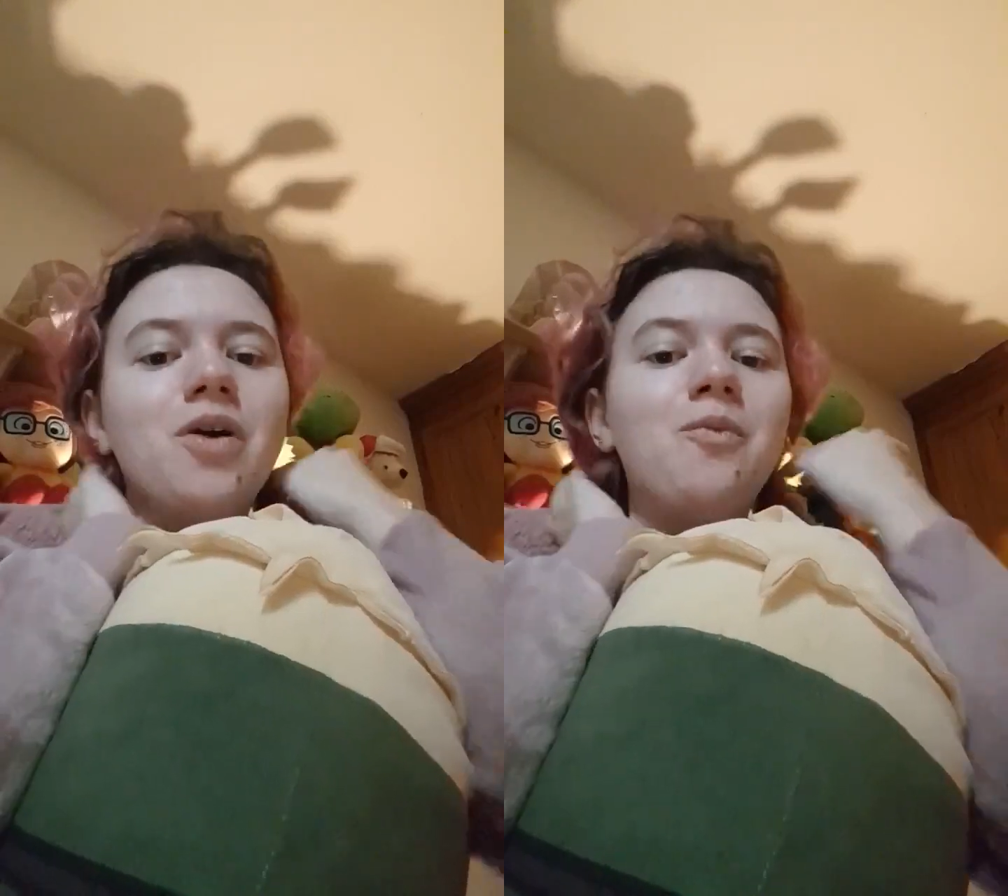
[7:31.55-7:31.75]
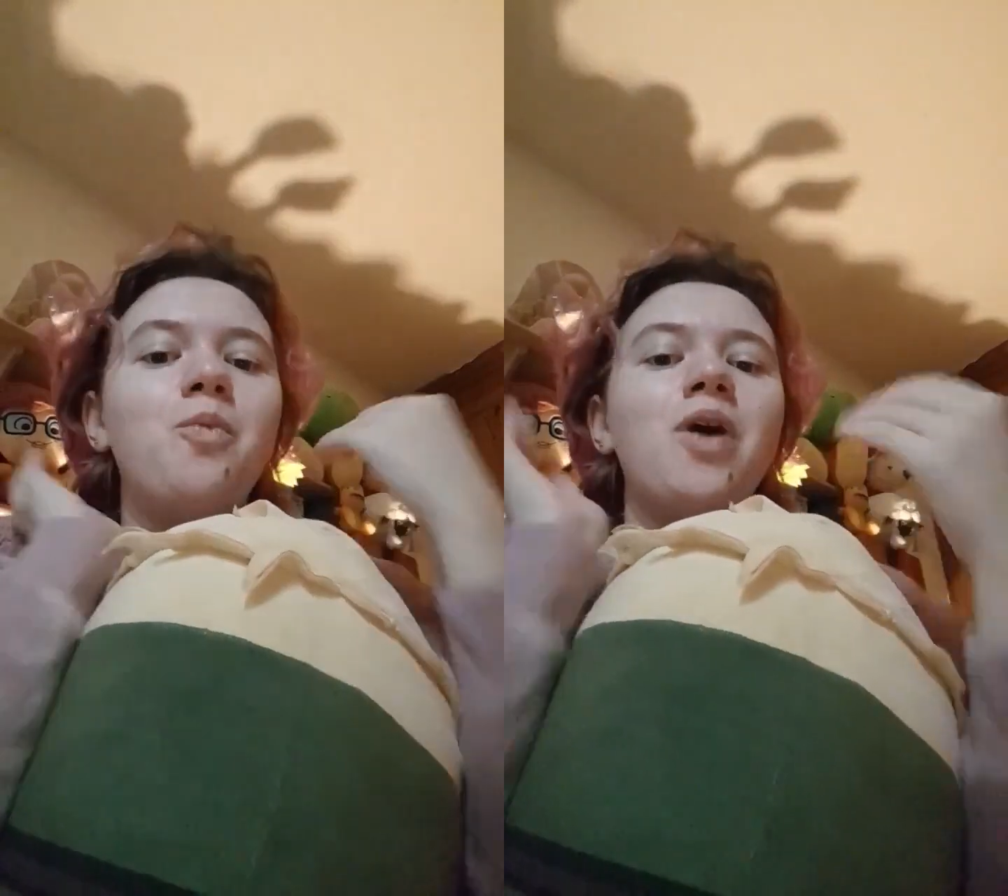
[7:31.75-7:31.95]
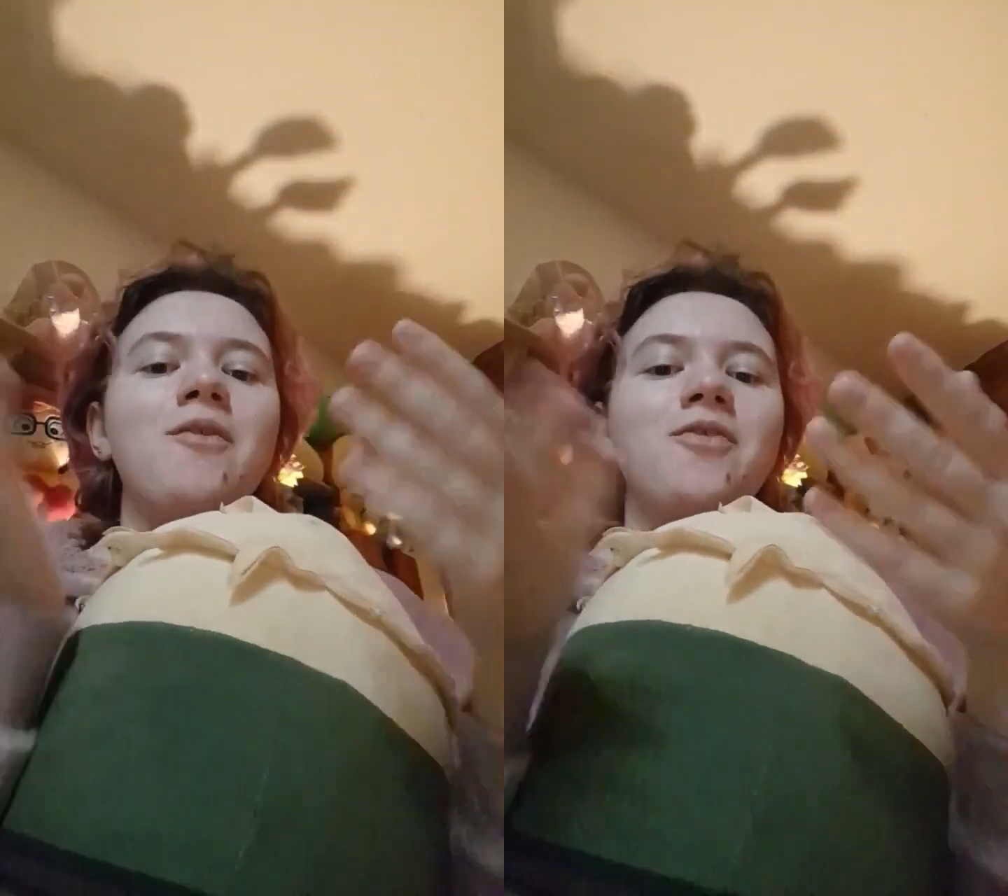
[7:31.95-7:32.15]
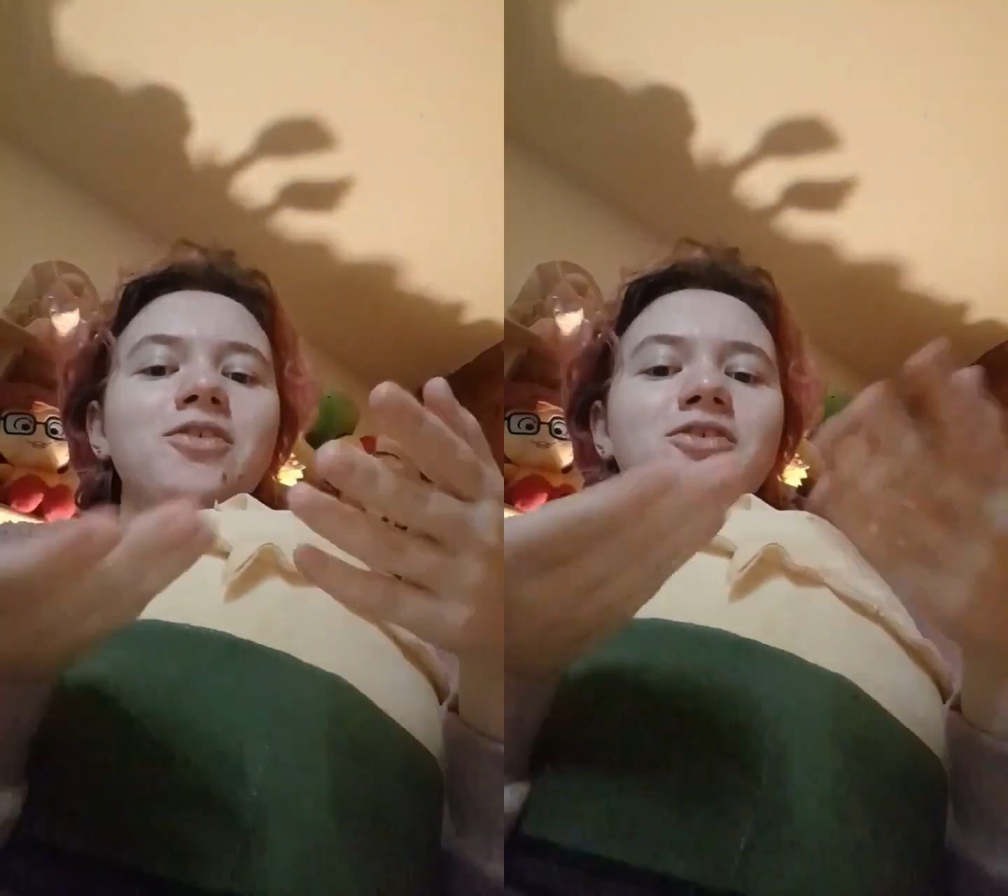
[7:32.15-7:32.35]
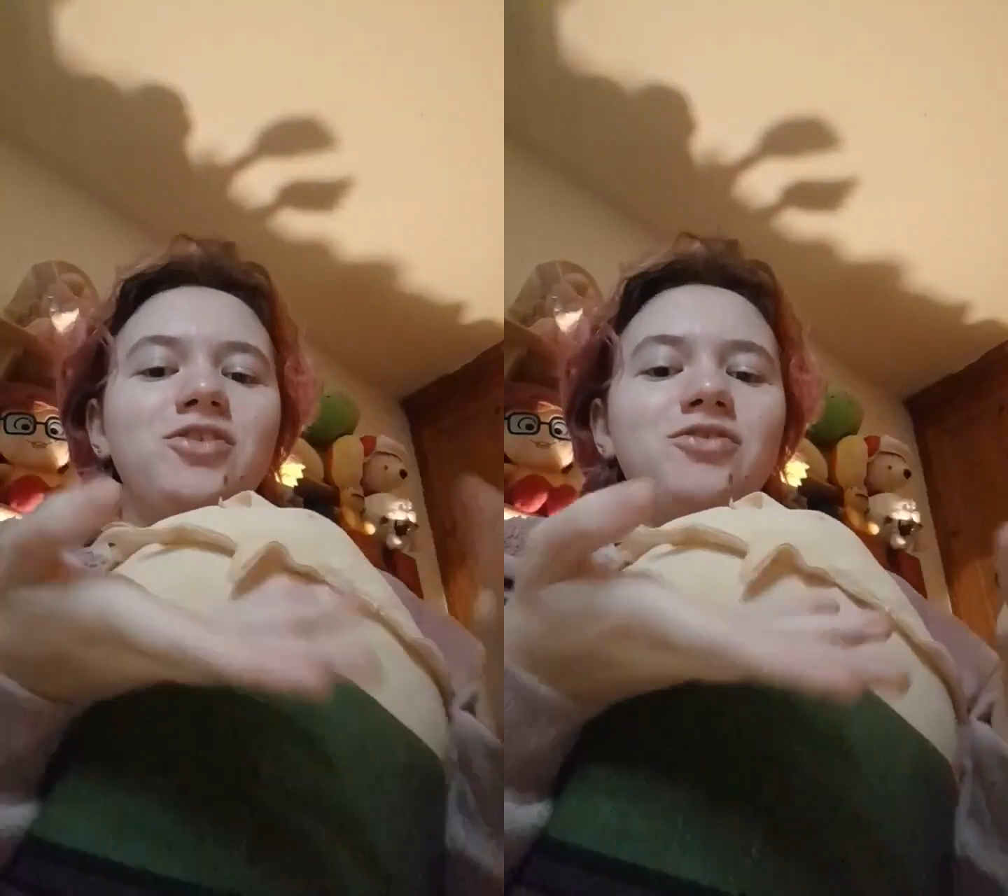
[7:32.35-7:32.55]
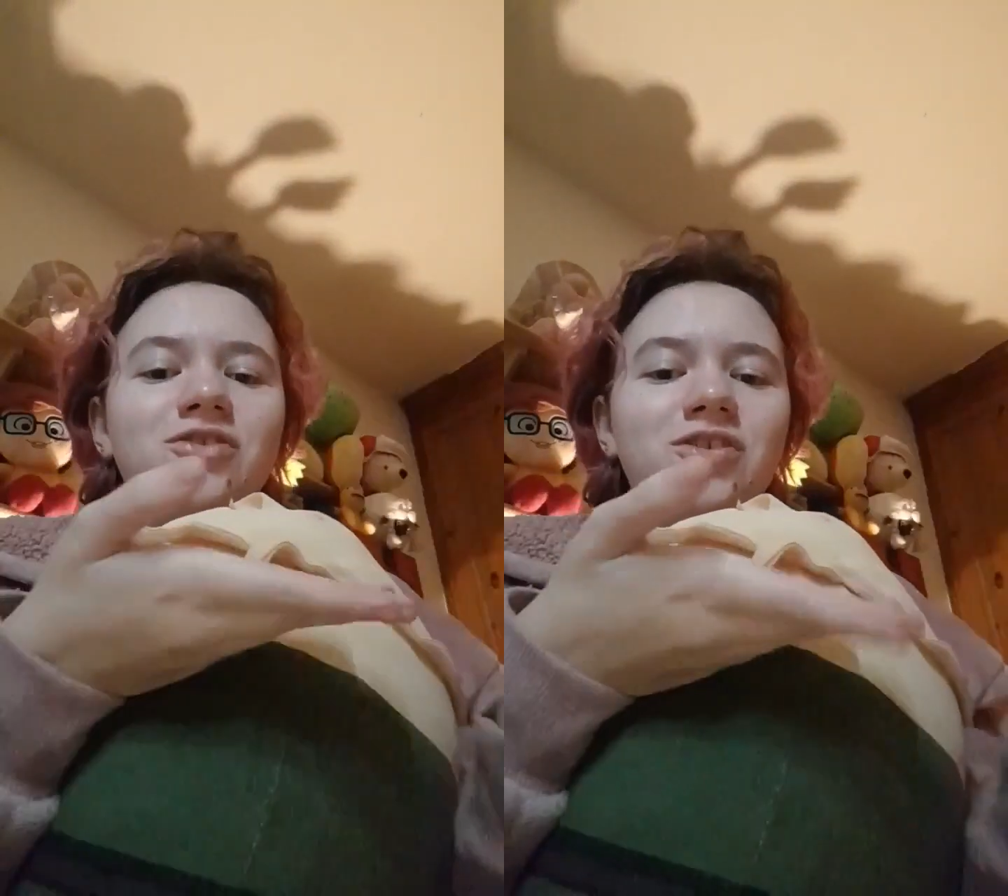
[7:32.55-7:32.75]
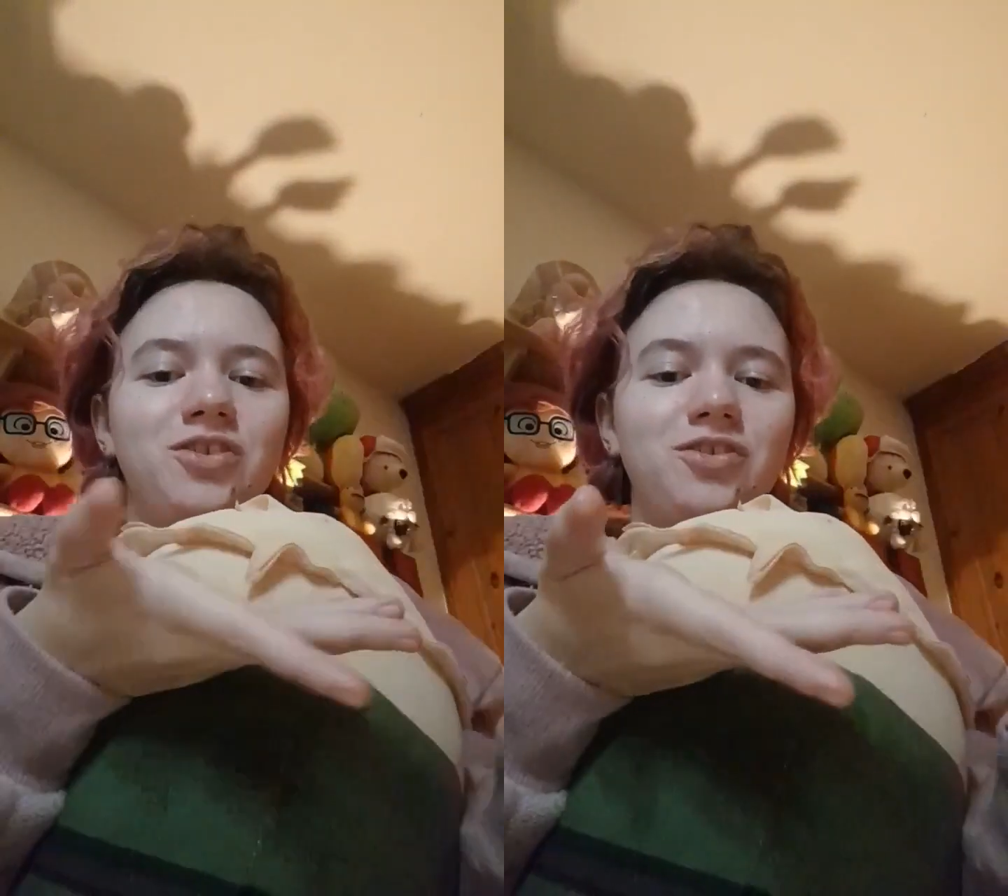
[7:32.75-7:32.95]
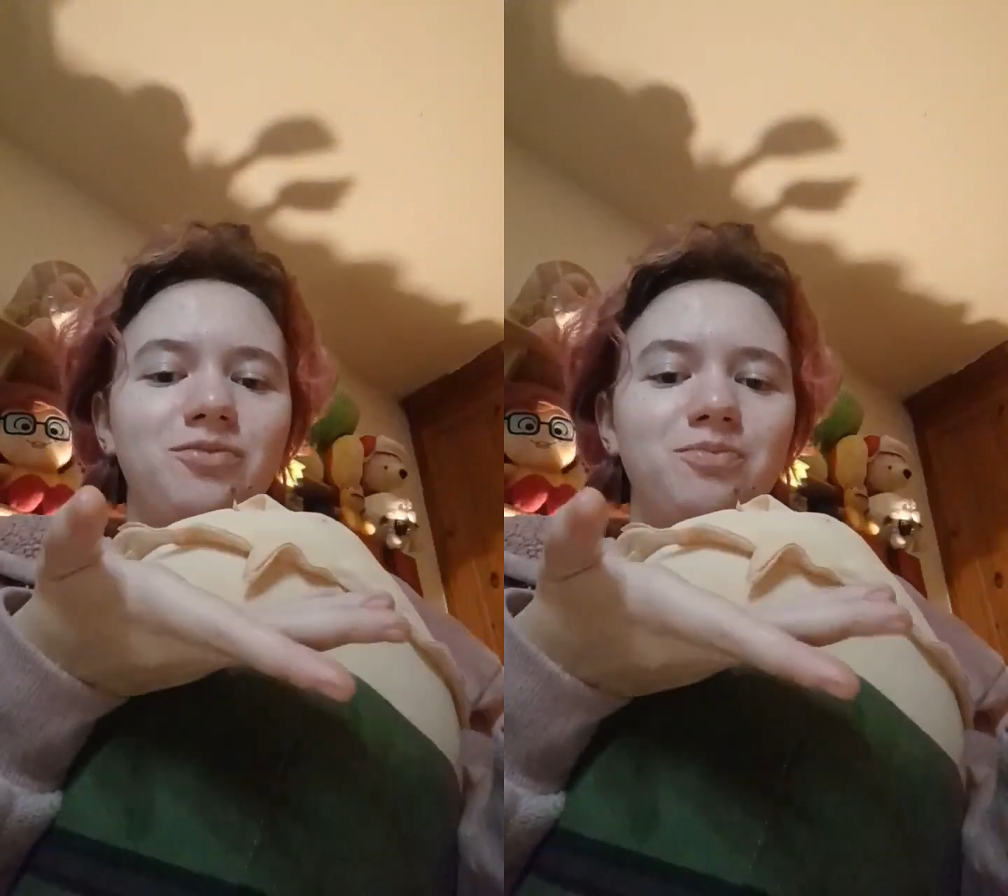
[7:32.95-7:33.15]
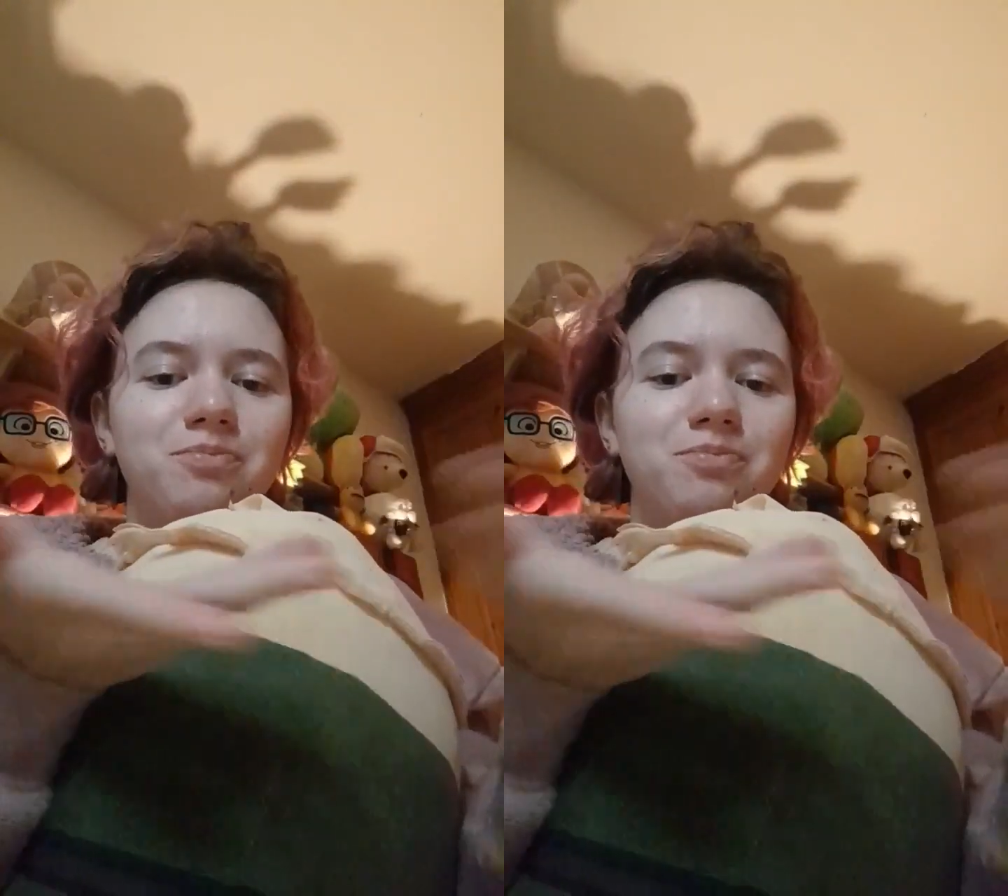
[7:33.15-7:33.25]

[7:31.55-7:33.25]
Whatever suits you